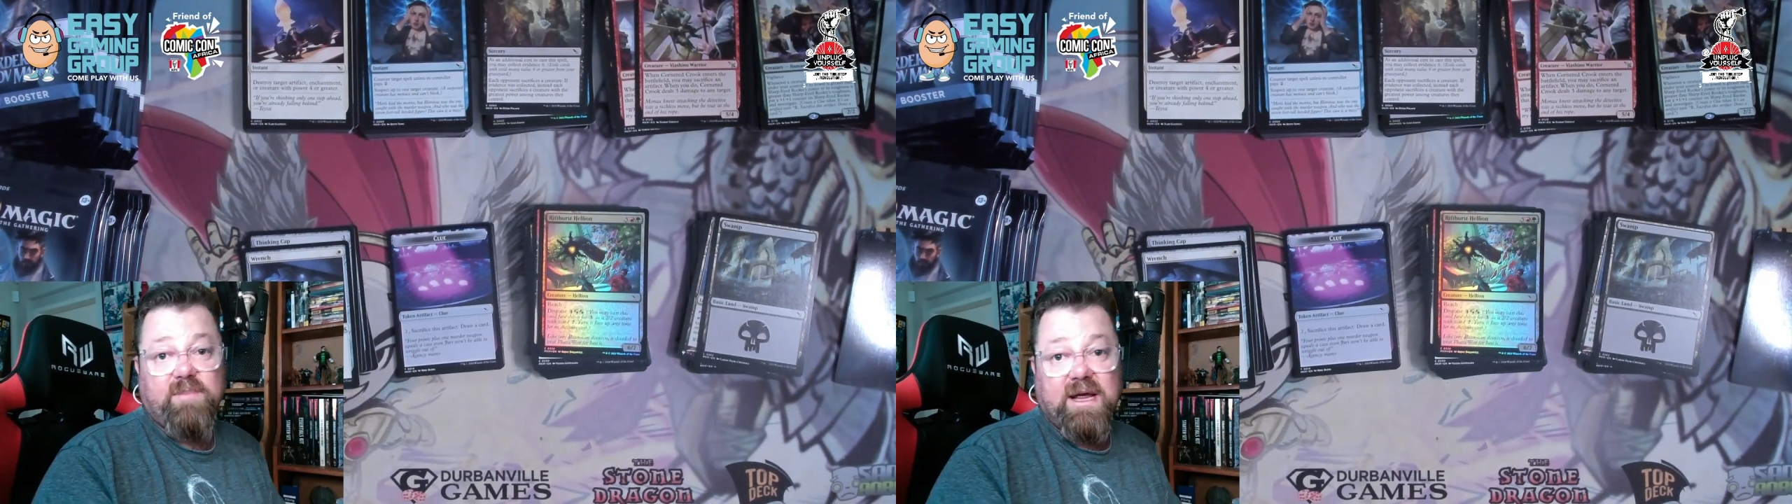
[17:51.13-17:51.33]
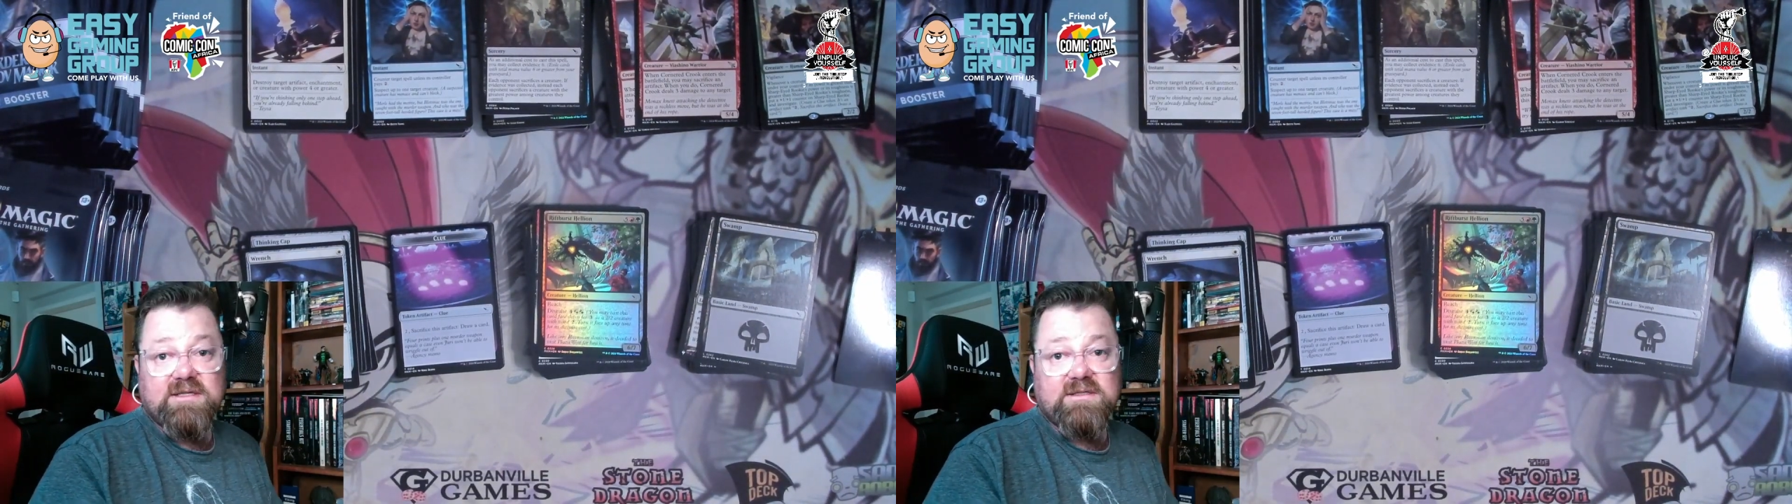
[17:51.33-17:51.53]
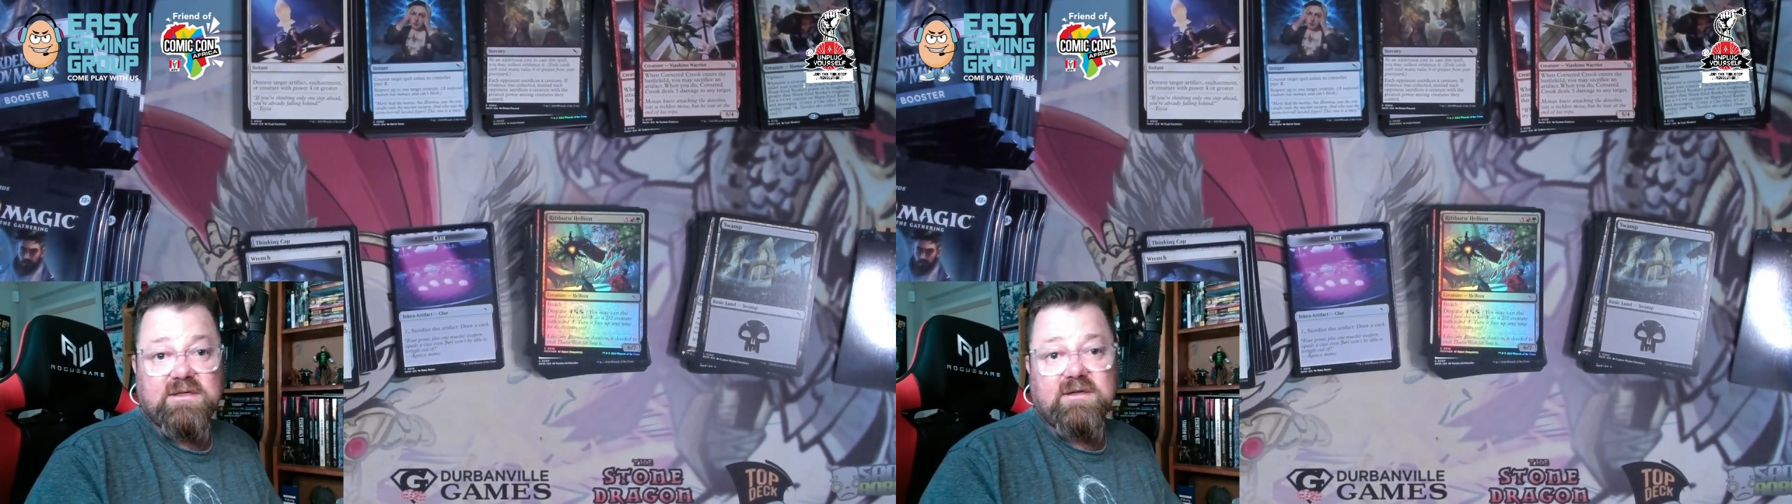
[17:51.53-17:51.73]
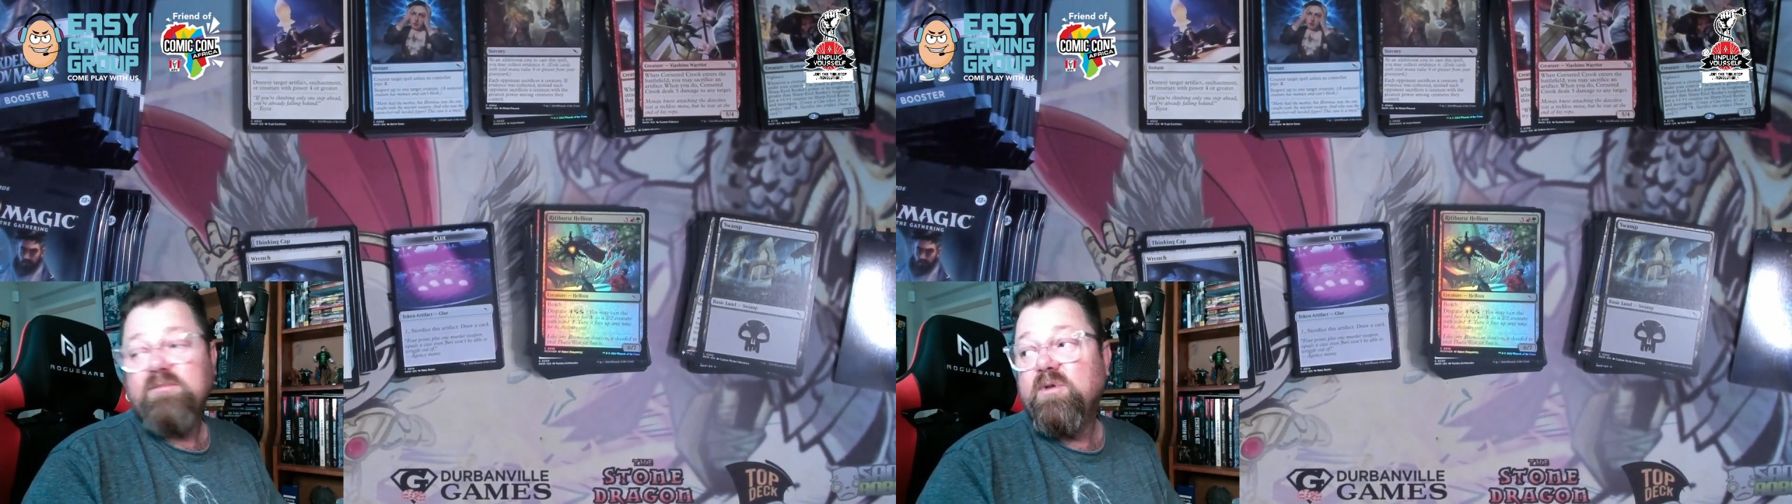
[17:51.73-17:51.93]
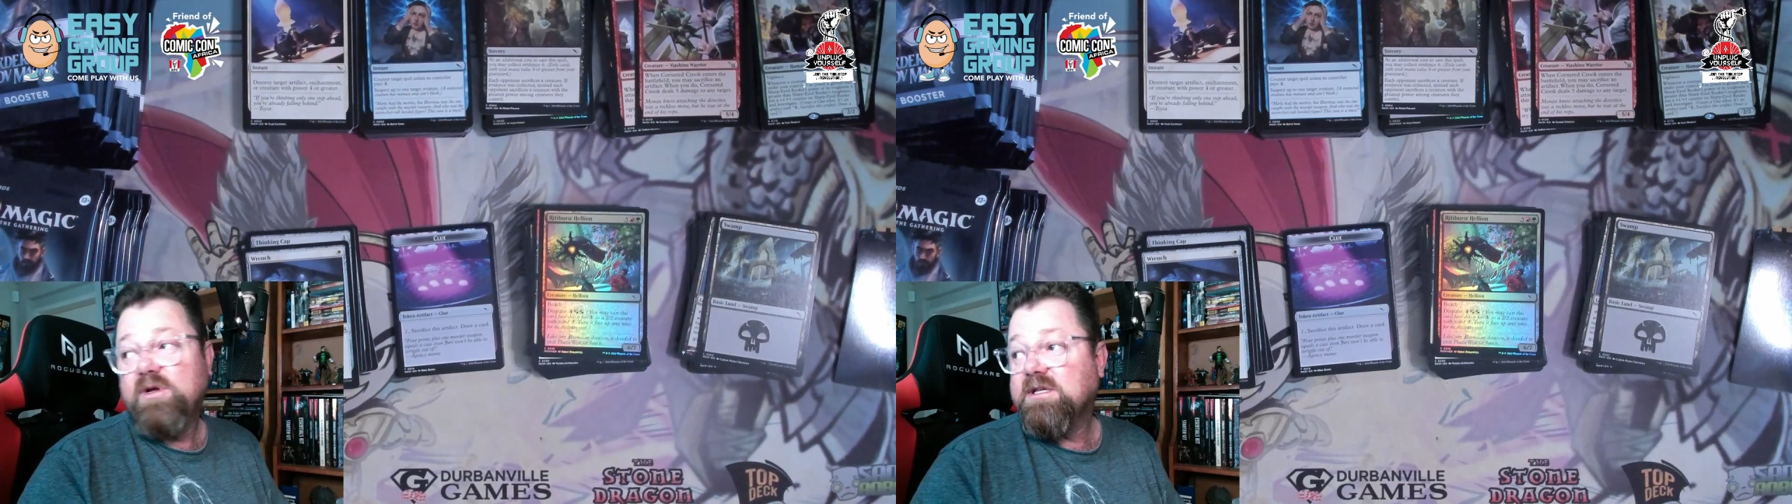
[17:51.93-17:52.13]
packs?
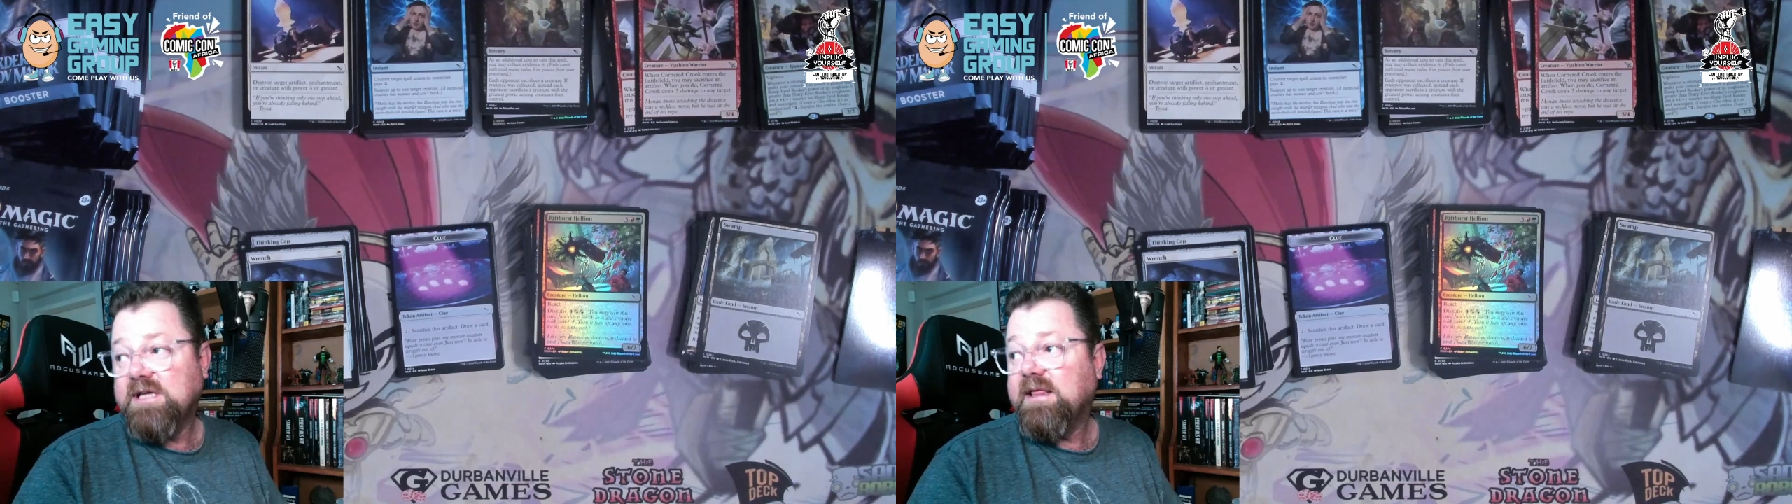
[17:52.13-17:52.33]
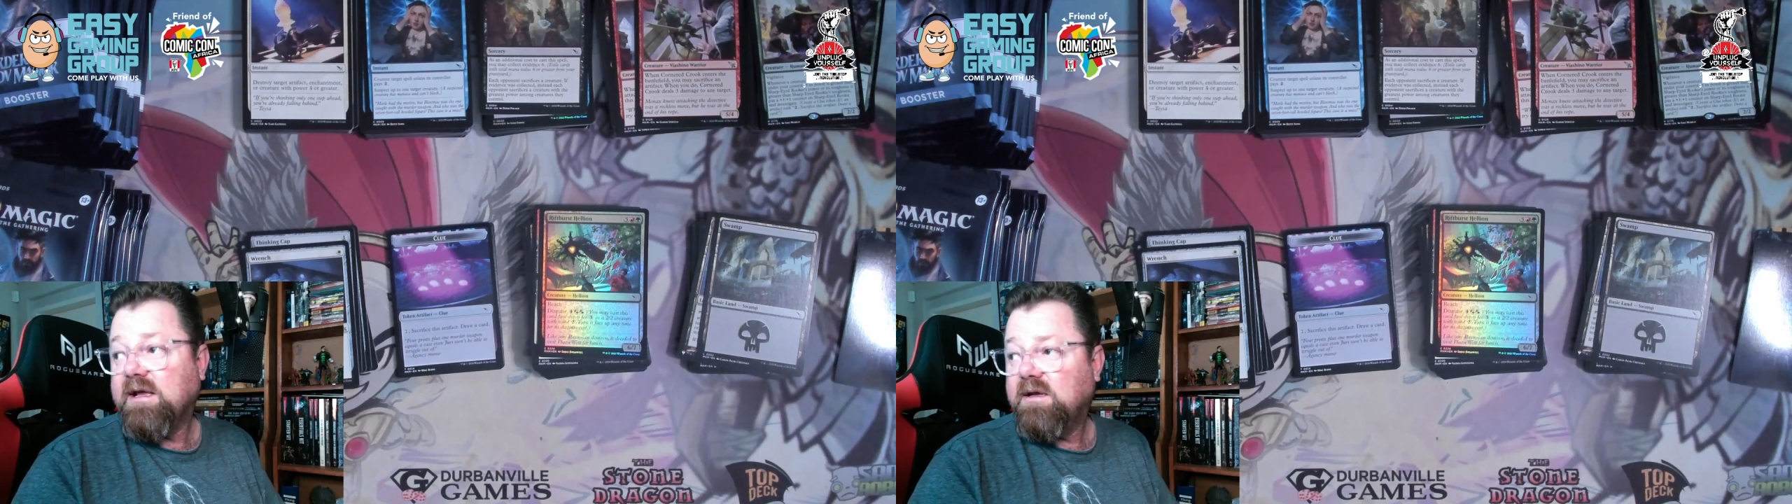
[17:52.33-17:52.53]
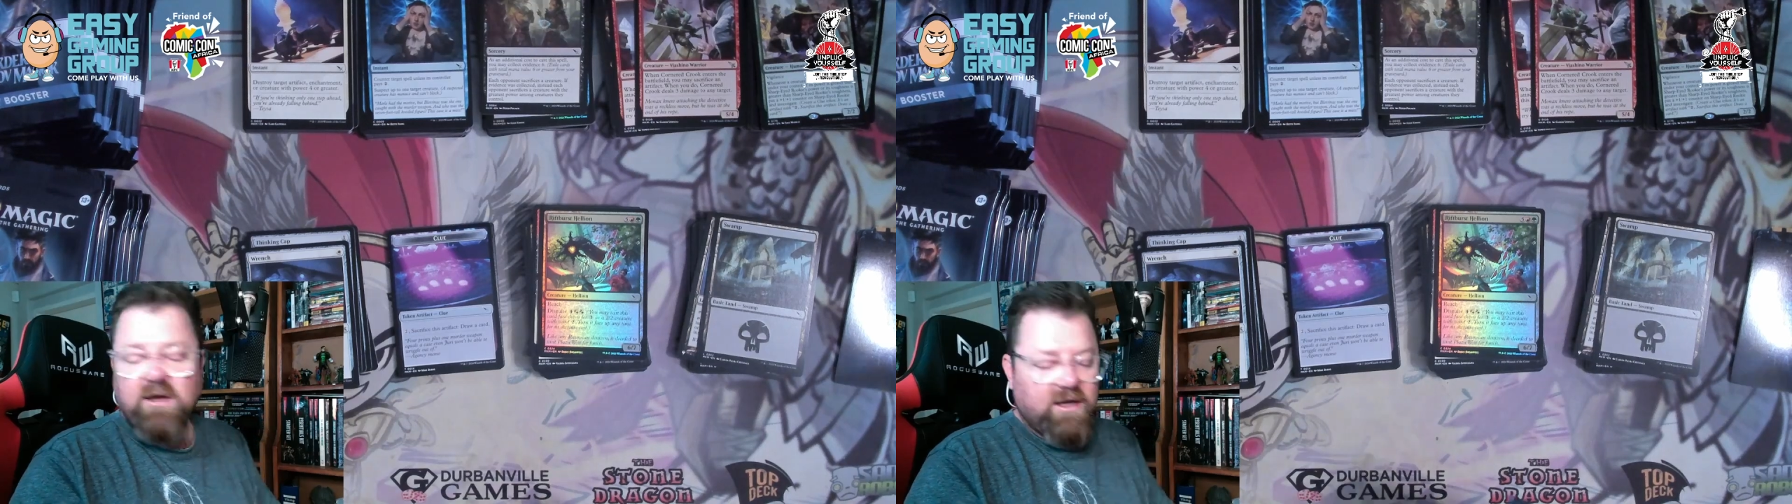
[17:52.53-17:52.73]
We can say that.